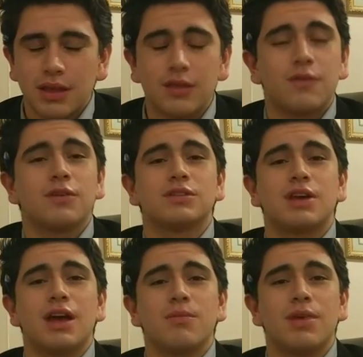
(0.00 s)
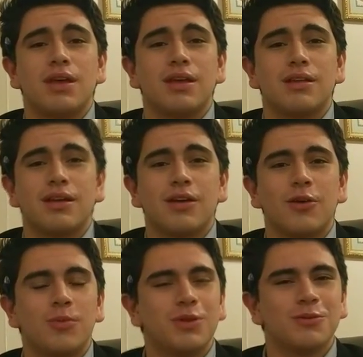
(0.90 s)
Thank you for your time, and I
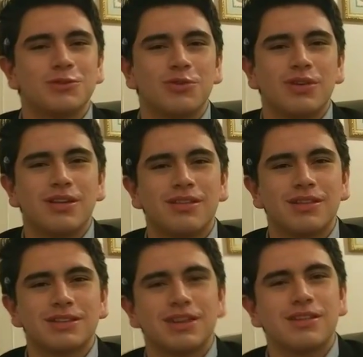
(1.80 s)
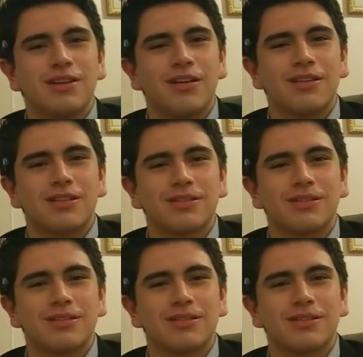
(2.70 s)
hope you enjoyed this TED Talk.